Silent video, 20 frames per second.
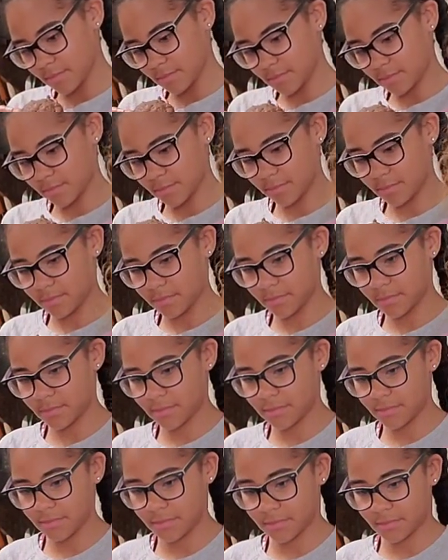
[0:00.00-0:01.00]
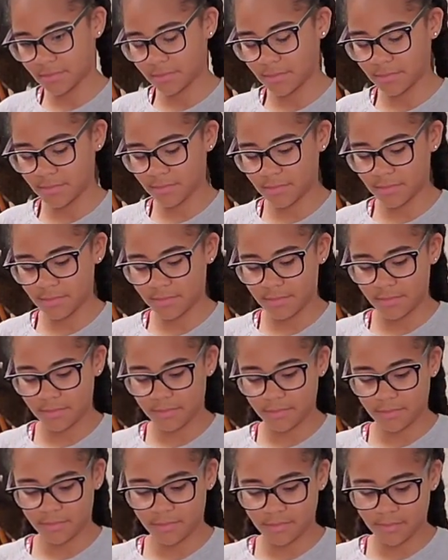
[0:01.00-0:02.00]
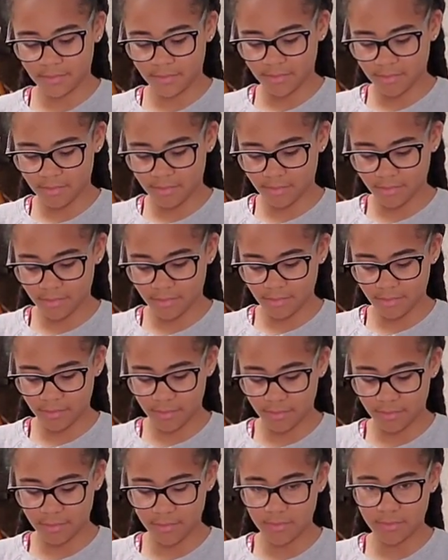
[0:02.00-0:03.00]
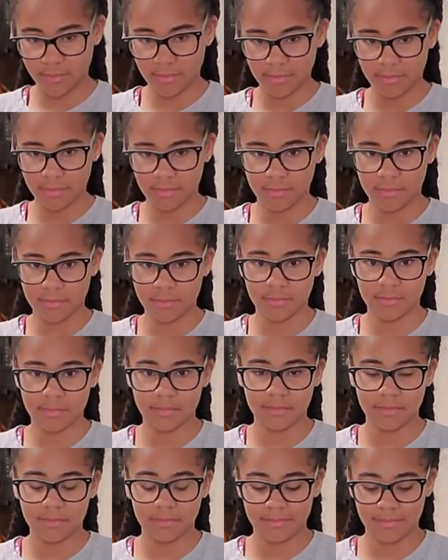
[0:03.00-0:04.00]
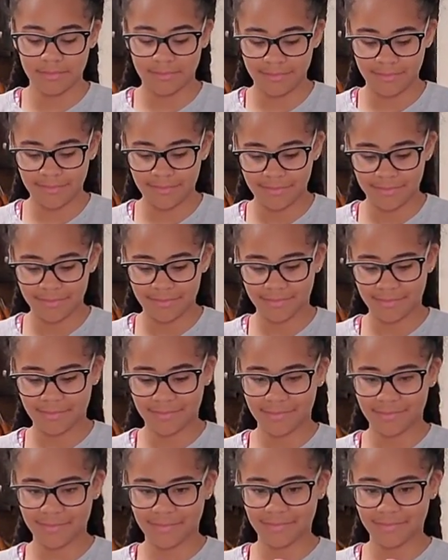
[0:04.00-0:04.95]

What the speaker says: [no speech]